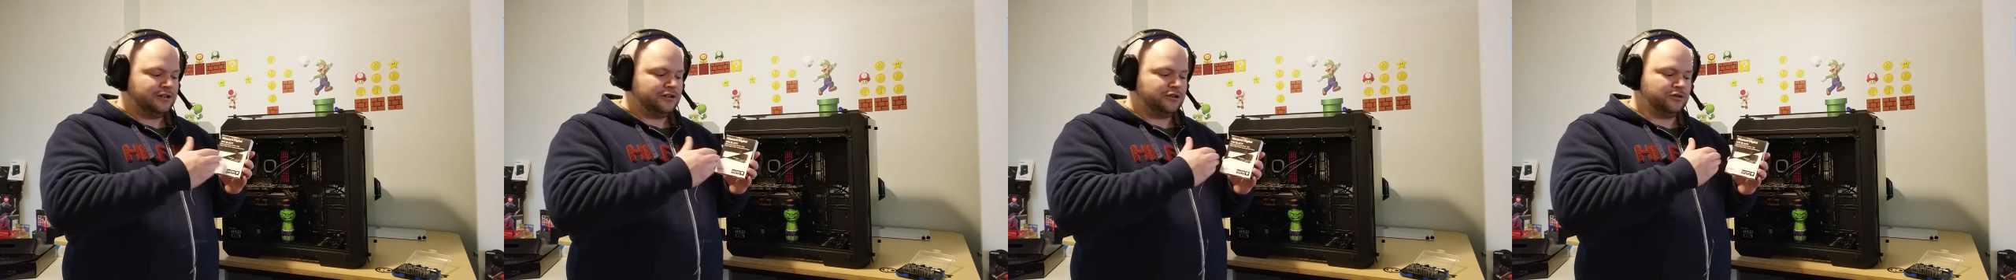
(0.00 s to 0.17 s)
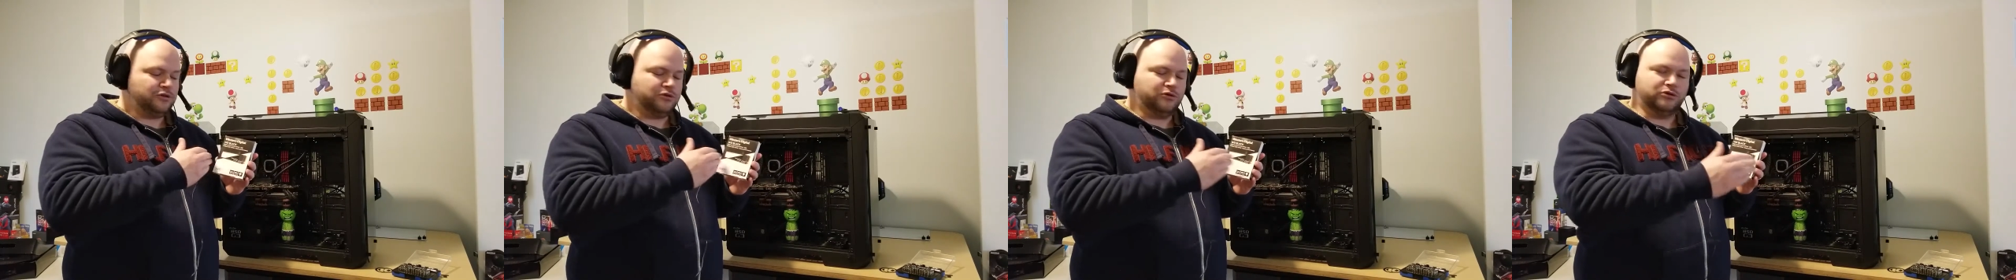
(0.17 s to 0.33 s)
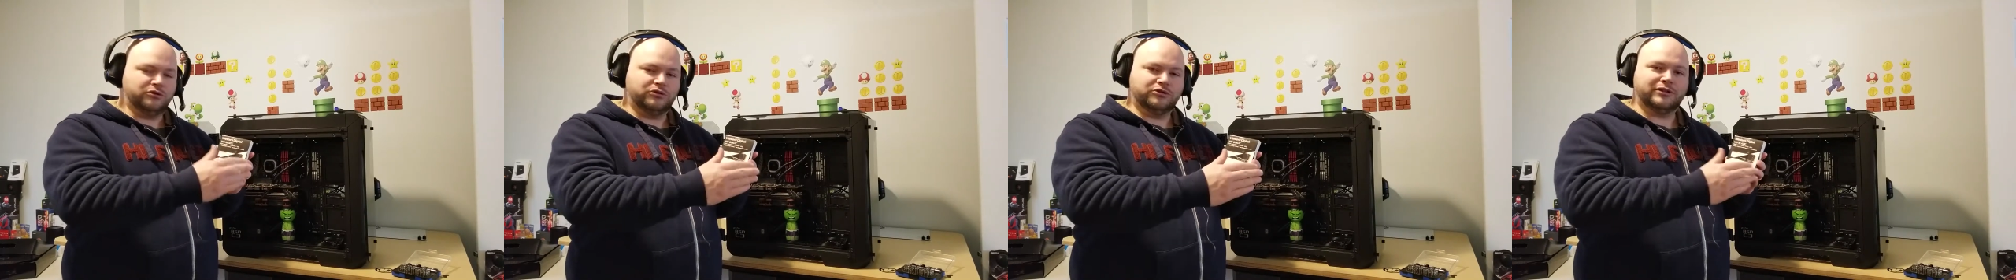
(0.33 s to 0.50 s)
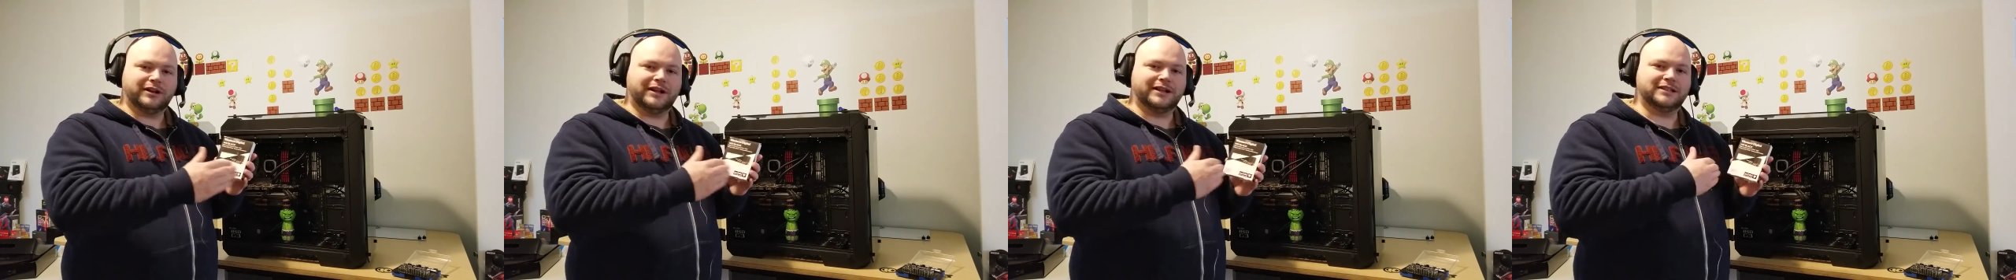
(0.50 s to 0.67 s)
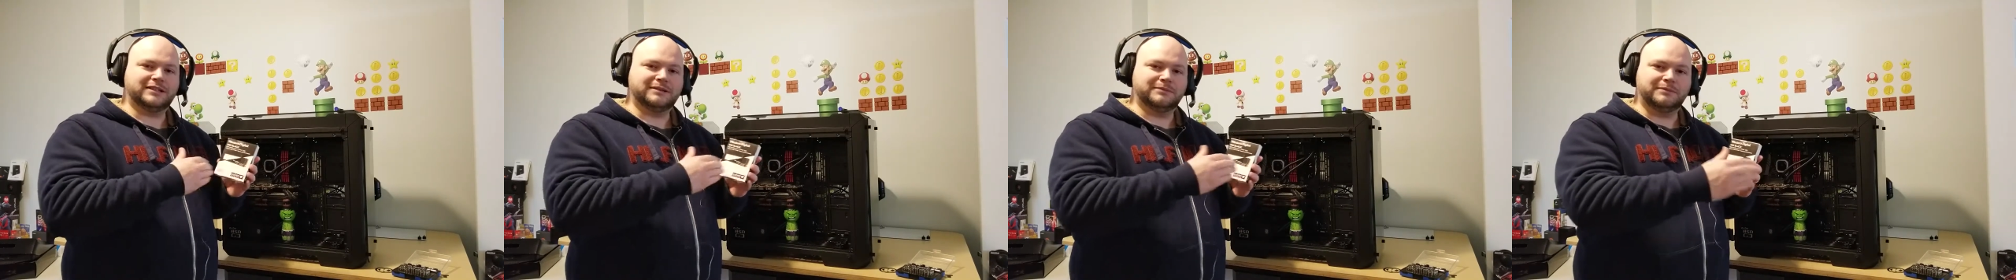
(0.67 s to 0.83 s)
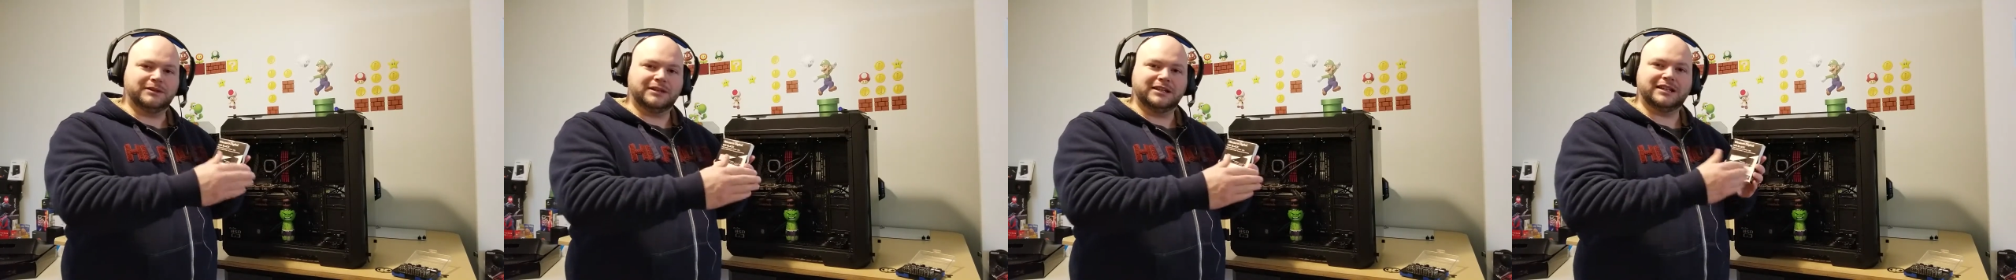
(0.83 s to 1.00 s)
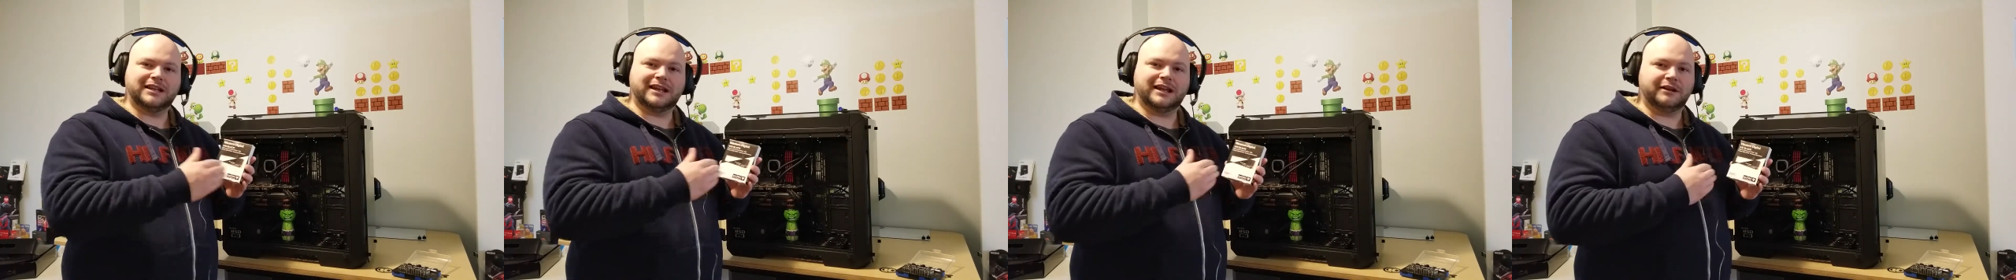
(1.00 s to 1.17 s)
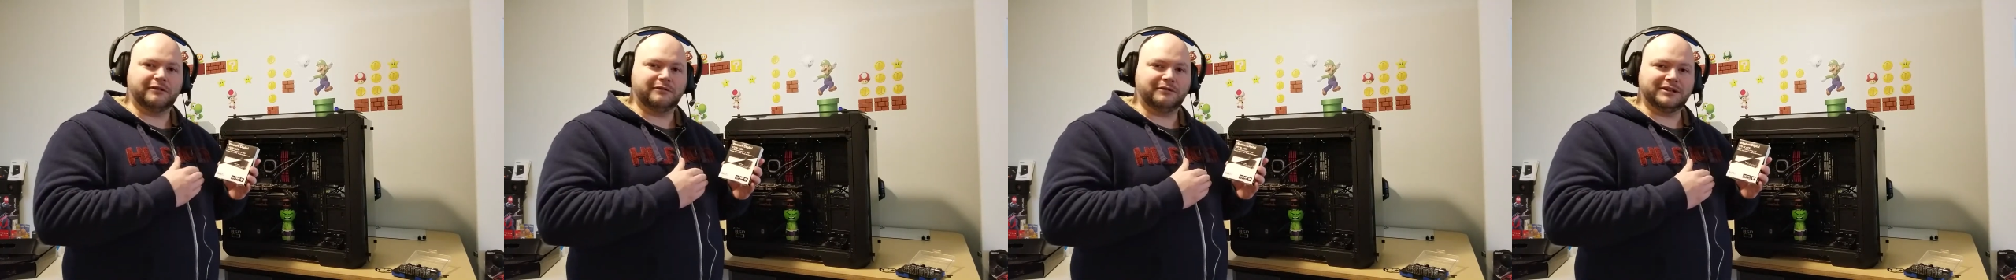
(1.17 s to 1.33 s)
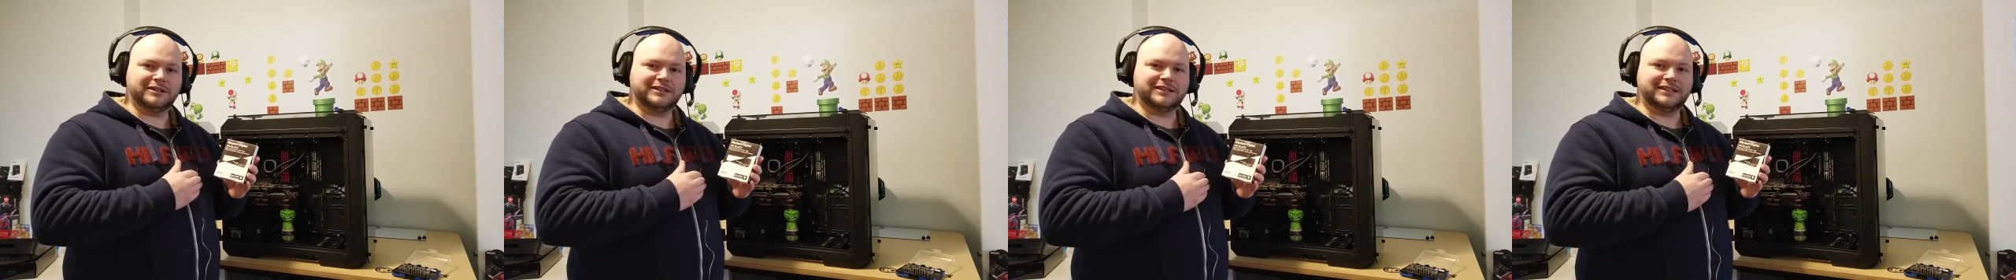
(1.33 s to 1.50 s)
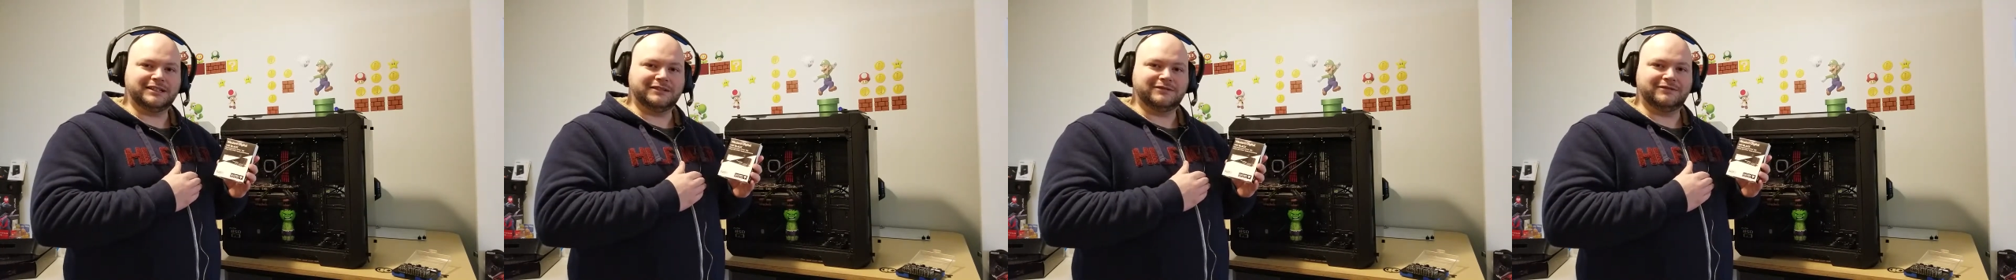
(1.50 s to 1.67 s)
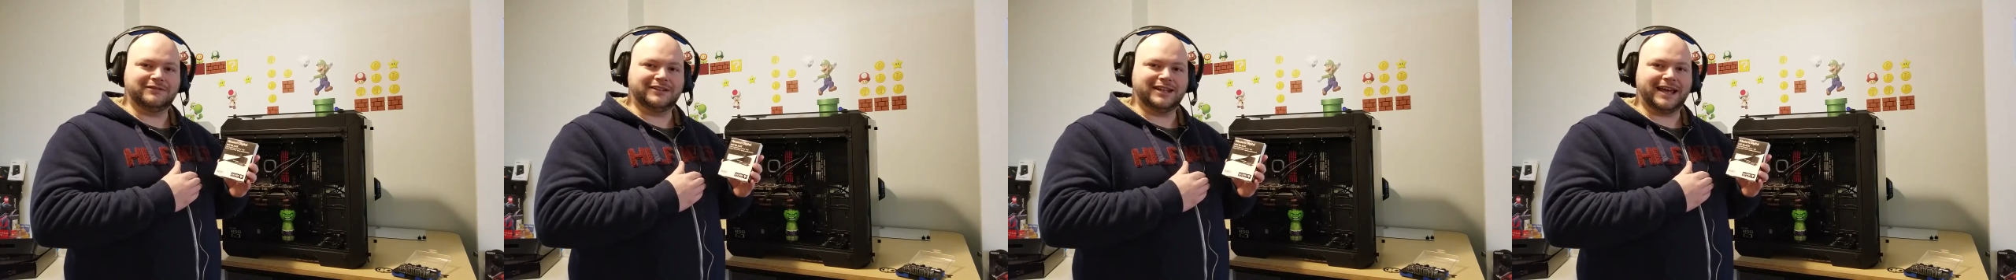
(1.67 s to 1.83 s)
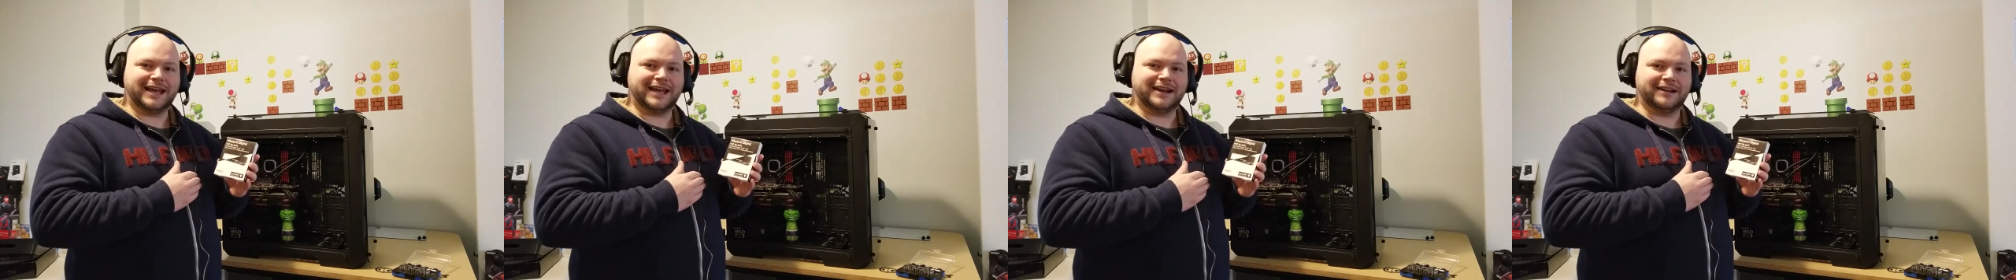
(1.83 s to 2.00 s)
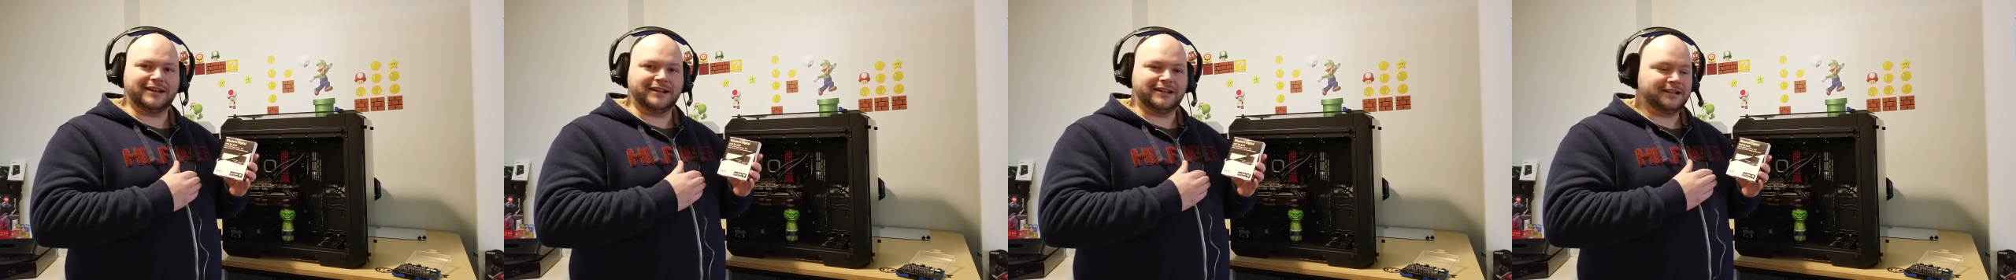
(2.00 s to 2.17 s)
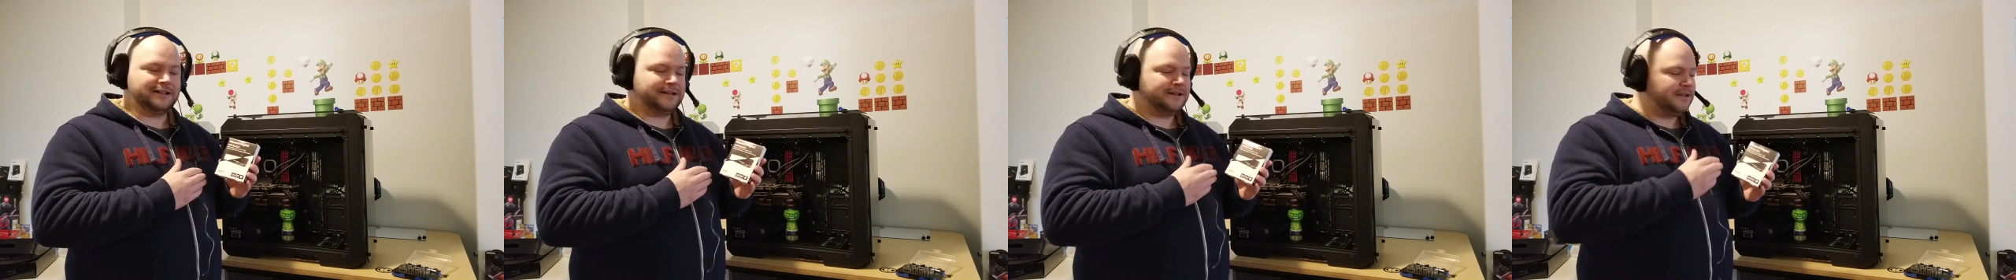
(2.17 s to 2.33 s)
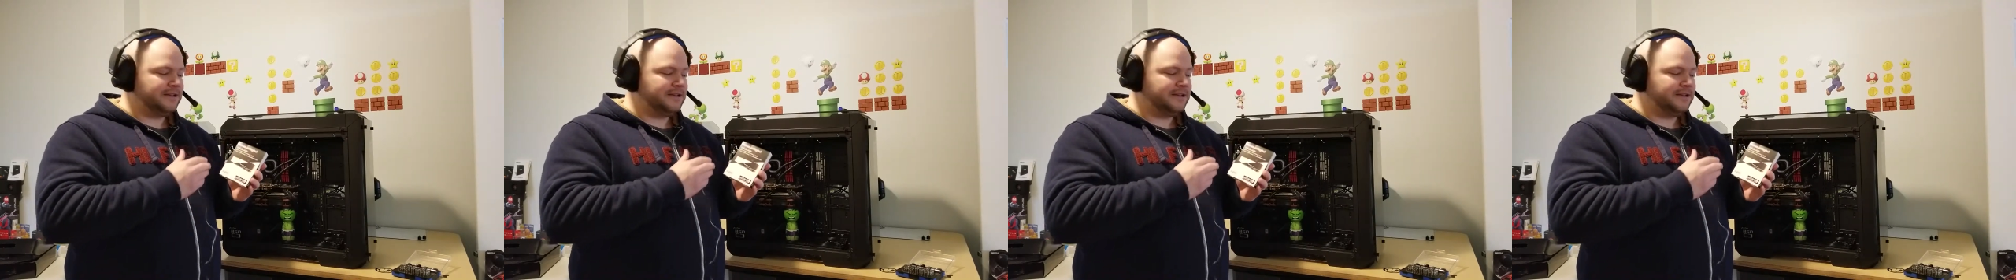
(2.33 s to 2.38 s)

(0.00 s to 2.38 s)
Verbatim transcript: to transmit and receive data